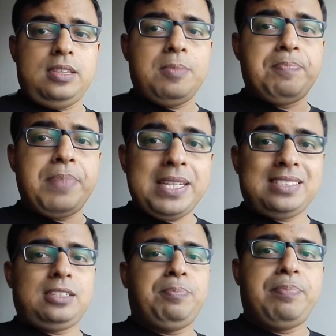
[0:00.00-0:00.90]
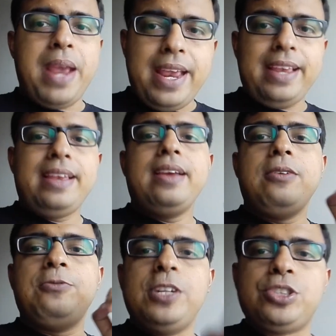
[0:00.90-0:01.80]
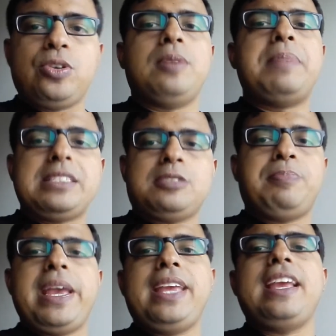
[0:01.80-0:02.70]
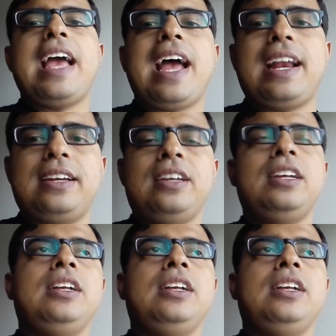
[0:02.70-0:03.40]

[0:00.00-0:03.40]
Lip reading: the best paying visual, best paying ad.